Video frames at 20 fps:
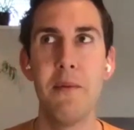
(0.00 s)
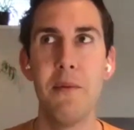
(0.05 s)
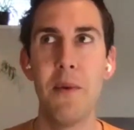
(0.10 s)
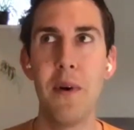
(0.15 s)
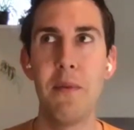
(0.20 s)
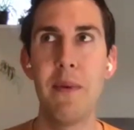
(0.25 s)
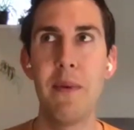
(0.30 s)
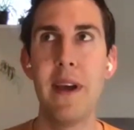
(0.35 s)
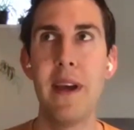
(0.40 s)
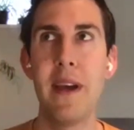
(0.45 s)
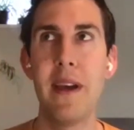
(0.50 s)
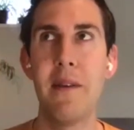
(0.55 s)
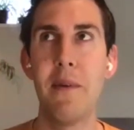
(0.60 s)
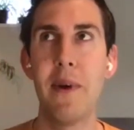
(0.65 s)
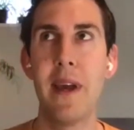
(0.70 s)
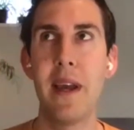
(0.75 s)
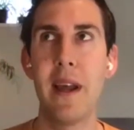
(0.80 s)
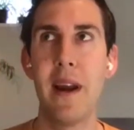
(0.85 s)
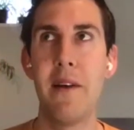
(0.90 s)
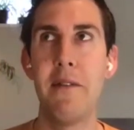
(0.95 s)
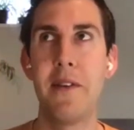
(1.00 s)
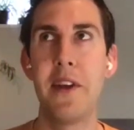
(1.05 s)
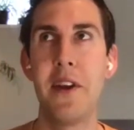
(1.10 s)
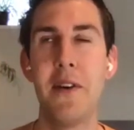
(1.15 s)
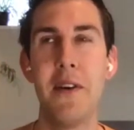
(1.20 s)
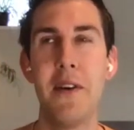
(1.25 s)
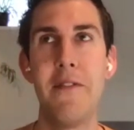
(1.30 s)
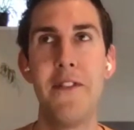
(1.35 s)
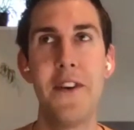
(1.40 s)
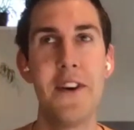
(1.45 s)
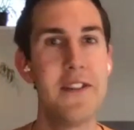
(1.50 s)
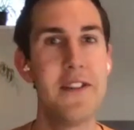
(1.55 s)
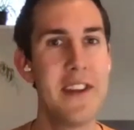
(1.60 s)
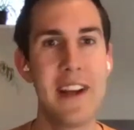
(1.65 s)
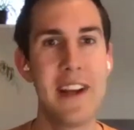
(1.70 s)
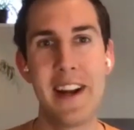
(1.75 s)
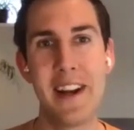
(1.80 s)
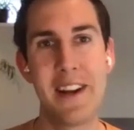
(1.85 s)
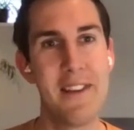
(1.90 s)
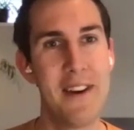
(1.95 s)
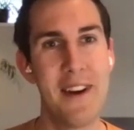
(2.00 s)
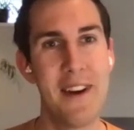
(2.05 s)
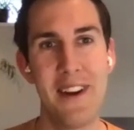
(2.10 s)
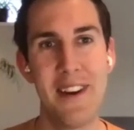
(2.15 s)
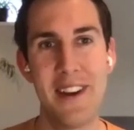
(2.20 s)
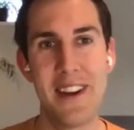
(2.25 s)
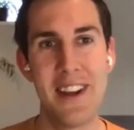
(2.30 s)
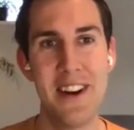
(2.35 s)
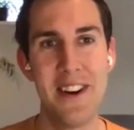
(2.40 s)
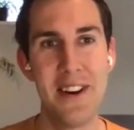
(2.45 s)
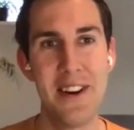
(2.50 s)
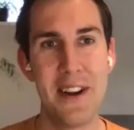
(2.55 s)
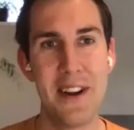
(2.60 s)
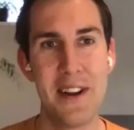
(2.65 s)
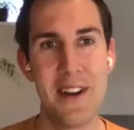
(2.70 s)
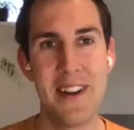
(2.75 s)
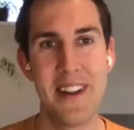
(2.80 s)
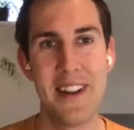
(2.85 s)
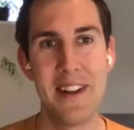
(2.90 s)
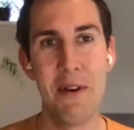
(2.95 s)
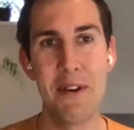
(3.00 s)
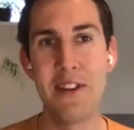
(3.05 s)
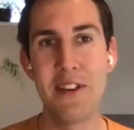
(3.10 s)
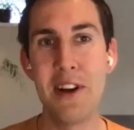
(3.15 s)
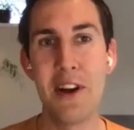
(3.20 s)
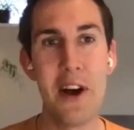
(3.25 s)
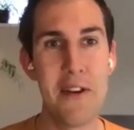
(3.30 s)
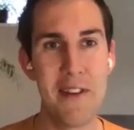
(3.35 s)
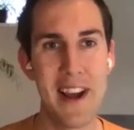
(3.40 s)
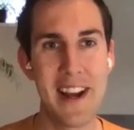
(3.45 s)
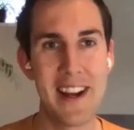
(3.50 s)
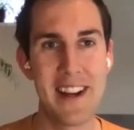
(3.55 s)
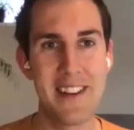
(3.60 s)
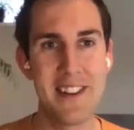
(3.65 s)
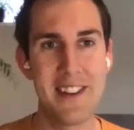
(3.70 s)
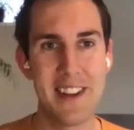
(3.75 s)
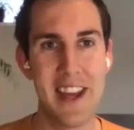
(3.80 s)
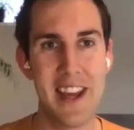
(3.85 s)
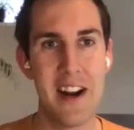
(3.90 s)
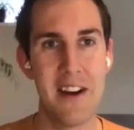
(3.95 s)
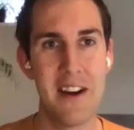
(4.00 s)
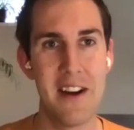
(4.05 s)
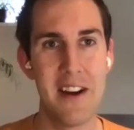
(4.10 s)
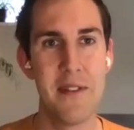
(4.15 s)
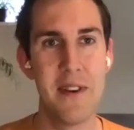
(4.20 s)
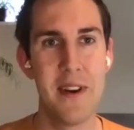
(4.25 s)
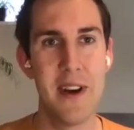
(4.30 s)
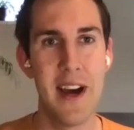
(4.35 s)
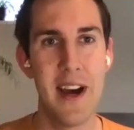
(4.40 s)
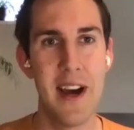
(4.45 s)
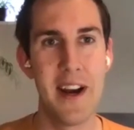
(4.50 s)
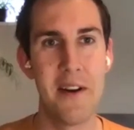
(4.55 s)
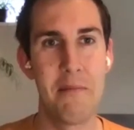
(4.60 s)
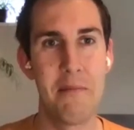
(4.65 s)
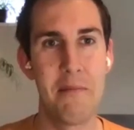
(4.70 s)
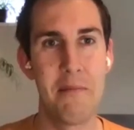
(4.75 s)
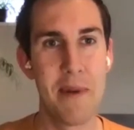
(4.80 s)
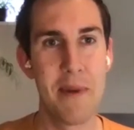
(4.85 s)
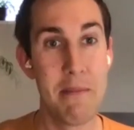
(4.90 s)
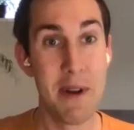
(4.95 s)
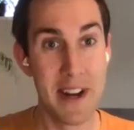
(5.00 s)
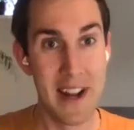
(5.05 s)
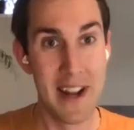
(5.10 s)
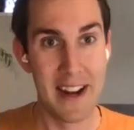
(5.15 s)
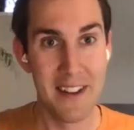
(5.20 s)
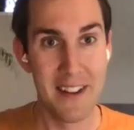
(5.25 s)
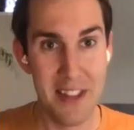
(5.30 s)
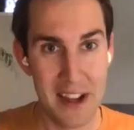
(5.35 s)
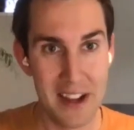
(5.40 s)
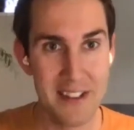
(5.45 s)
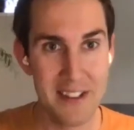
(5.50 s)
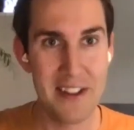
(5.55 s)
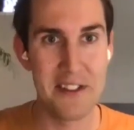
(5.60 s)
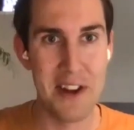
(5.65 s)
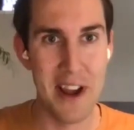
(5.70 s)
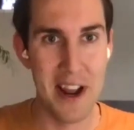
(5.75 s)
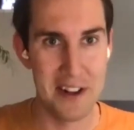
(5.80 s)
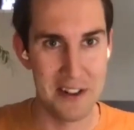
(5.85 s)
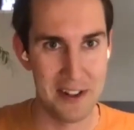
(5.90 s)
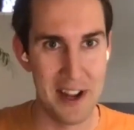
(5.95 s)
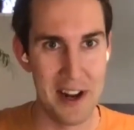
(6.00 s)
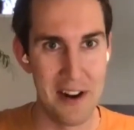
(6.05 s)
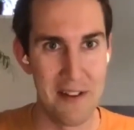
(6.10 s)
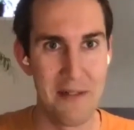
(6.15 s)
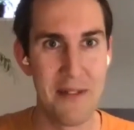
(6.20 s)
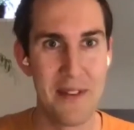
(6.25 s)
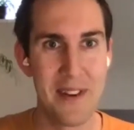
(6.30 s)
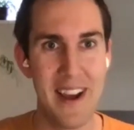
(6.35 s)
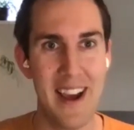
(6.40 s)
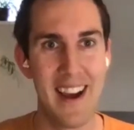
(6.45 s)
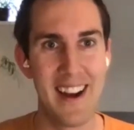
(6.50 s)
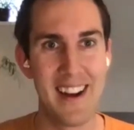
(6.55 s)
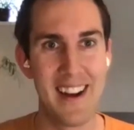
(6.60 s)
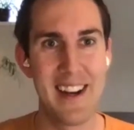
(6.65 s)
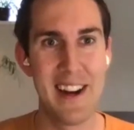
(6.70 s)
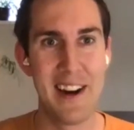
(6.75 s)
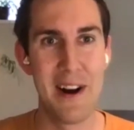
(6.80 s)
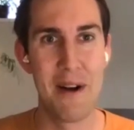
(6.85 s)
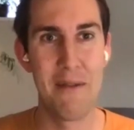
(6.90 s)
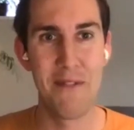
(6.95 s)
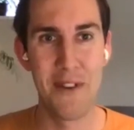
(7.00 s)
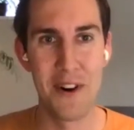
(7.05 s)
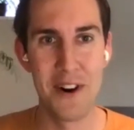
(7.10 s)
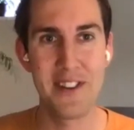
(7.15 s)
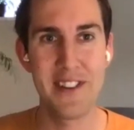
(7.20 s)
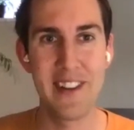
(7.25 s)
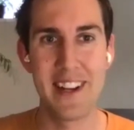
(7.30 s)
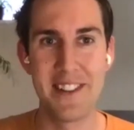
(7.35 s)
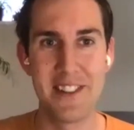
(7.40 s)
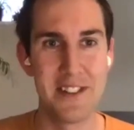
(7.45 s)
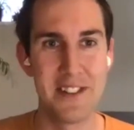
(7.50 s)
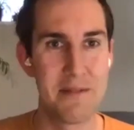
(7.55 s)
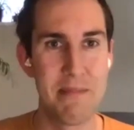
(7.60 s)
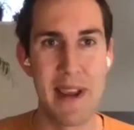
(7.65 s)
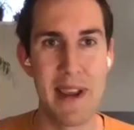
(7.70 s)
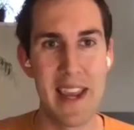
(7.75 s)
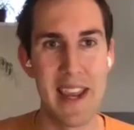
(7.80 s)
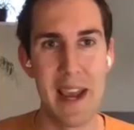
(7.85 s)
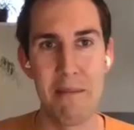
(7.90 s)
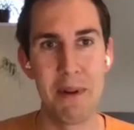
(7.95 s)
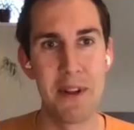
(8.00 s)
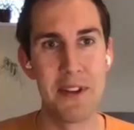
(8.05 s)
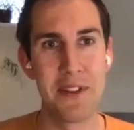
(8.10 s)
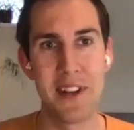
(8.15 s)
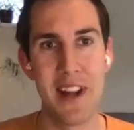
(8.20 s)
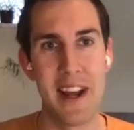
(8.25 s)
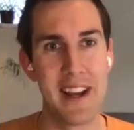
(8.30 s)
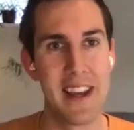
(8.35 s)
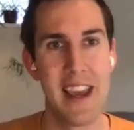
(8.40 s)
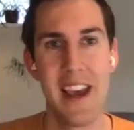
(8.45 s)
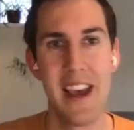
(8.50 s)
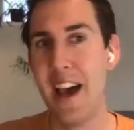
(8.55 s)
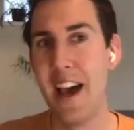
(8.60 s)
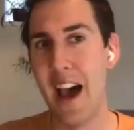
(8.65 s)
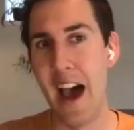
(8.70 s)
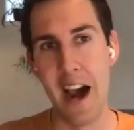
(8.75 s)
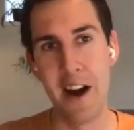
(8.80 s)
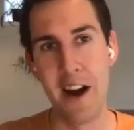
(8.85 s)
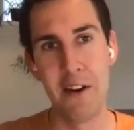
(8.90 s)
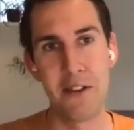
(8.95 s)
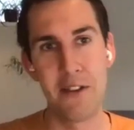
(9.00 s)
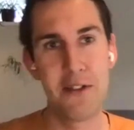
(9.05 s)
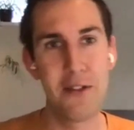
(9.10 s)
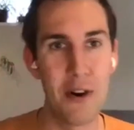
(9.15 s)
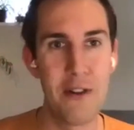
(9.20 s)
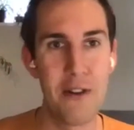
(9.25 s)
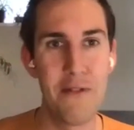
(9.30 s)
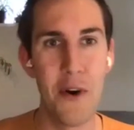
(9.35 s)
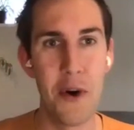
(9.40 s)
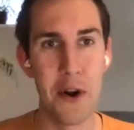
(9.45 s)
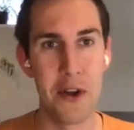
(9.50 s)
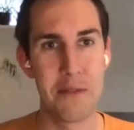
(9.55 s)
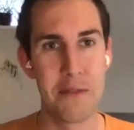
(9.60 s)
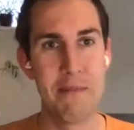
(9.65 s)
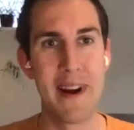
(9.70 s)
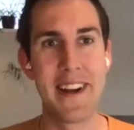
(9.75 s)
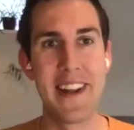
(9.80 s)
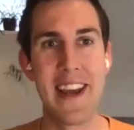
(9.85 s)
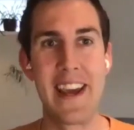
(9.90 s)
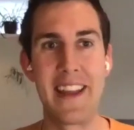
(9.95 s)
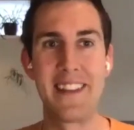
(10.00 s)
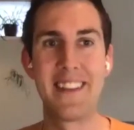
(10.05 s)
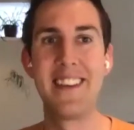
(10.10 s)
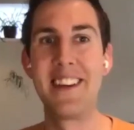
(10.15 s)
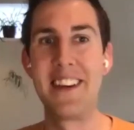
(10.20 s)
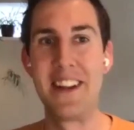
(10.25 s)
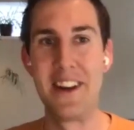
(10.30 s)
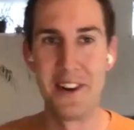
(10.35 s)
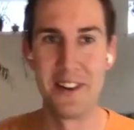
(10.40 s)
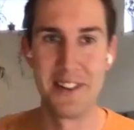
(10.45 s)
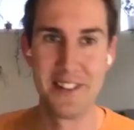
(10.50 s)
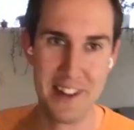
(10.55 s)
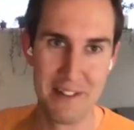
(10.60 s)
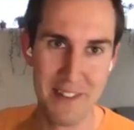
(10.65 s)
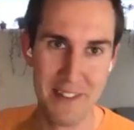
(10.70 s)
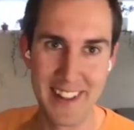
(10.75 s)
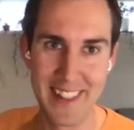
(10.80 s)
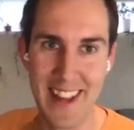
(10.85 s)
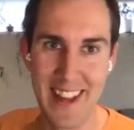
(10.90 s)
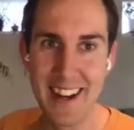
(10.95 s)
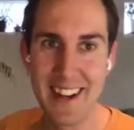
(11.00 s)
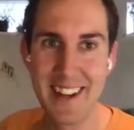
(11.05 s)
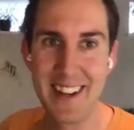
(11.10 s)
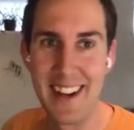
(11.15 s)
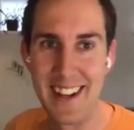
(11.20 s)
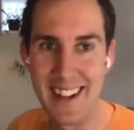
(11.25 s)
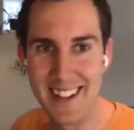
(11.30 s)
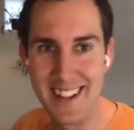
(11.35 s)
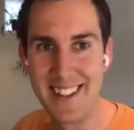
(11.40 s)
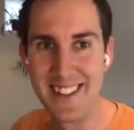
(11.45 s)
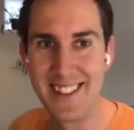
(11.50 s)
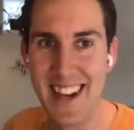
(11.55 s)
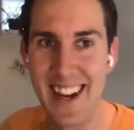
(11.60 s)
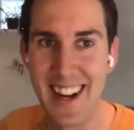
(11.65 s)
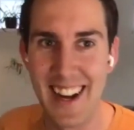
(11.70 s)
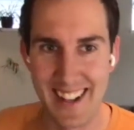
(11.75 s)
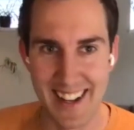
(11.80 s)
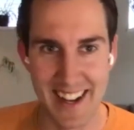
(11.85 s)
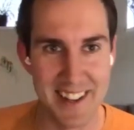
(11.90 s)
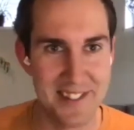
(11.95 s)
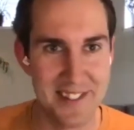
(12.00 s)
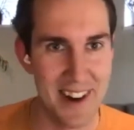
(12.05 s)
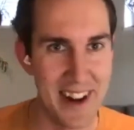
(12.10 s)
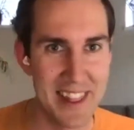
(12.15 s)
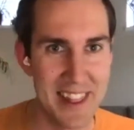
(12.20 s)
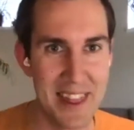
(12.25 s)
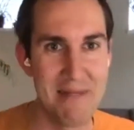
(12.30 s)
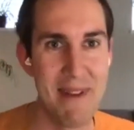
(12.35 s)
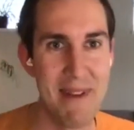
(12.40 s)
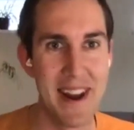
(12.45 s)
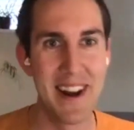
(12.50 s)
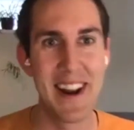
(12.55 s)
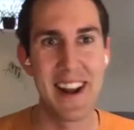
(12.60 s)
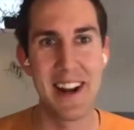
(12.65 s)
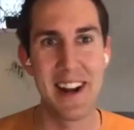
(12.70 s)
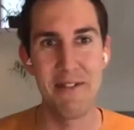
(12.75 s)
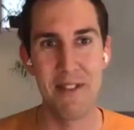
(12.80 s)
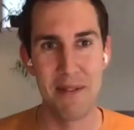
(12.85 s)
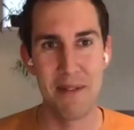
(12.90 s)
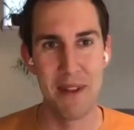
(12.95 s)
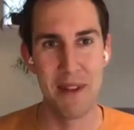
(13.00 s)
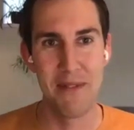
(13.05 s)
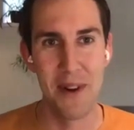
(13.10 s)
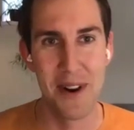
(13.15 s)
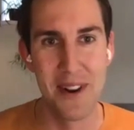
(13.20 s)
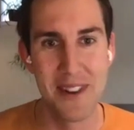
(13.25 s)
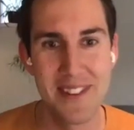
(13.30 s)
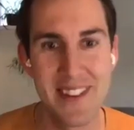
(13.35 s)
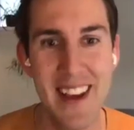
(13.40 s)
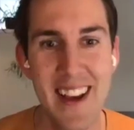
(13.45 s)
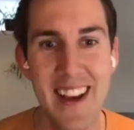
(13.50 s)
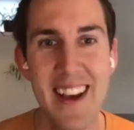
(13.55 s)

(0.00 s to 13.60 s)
what we we kind of, you know, the first thing, like, you know, there was a lot of like kind of, I know, pretty mundane things that you had to kind of uh, clear up first, like just being able to like, I don't know, sort photos by date, you know, stuff like that, like just like extracting the metadata from the photos.